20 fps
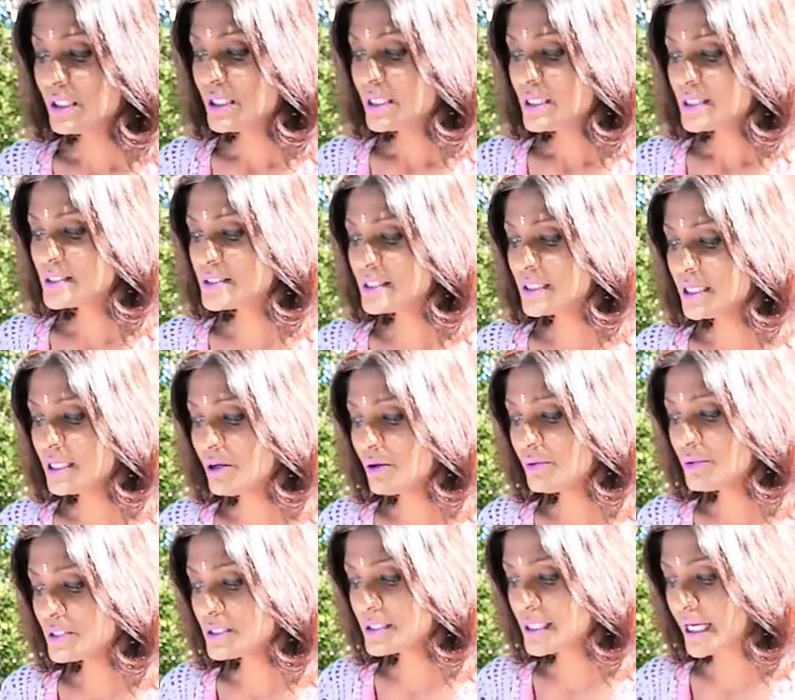See on
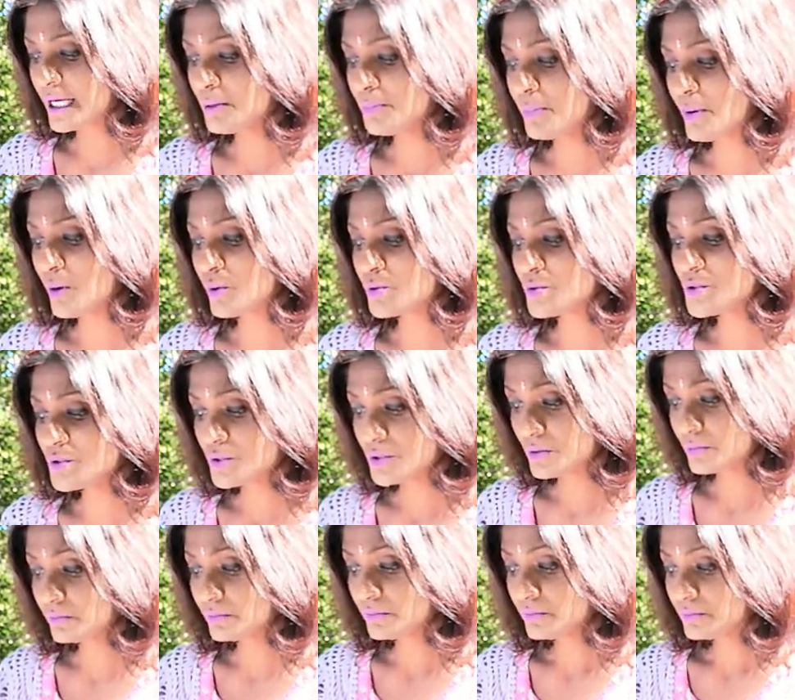the signposts
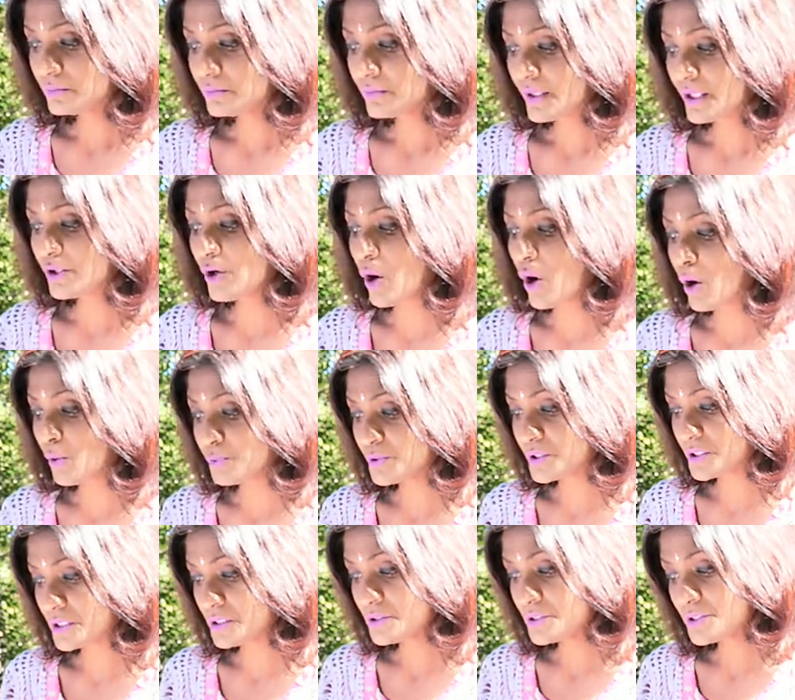your
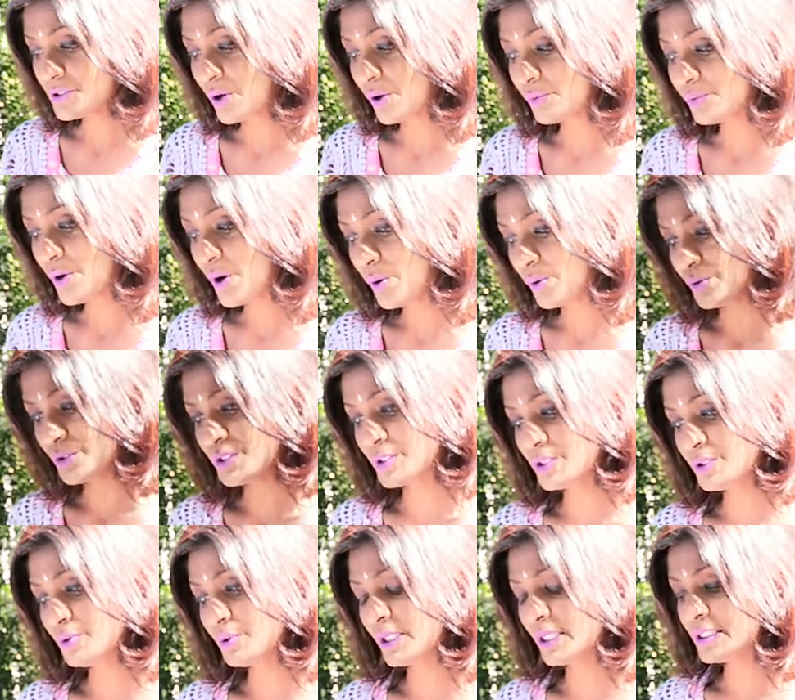options or roads
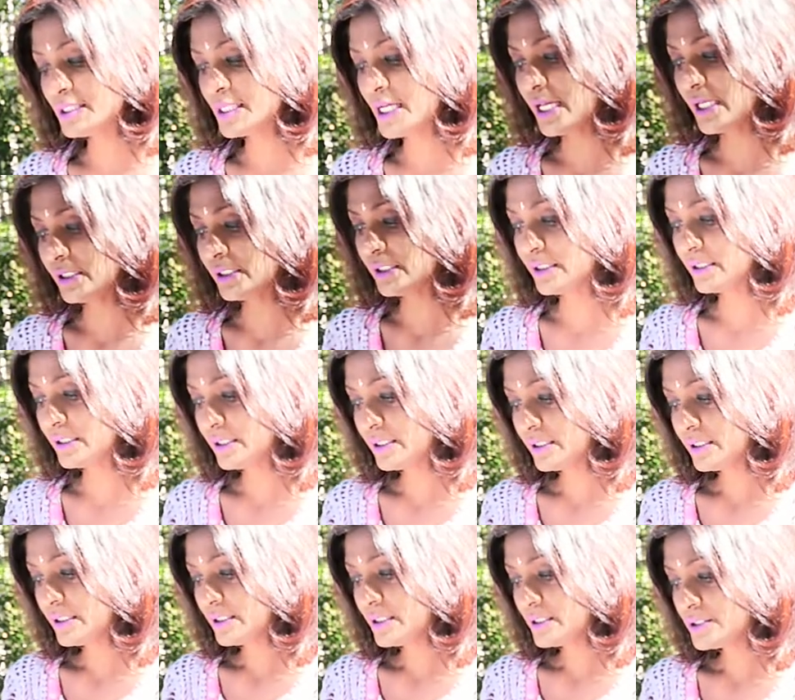you can take.
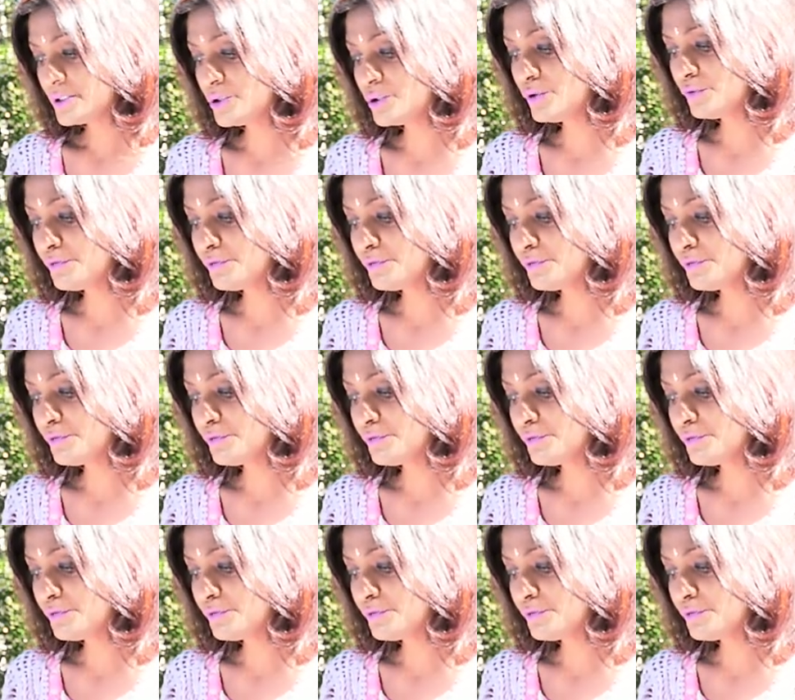Do you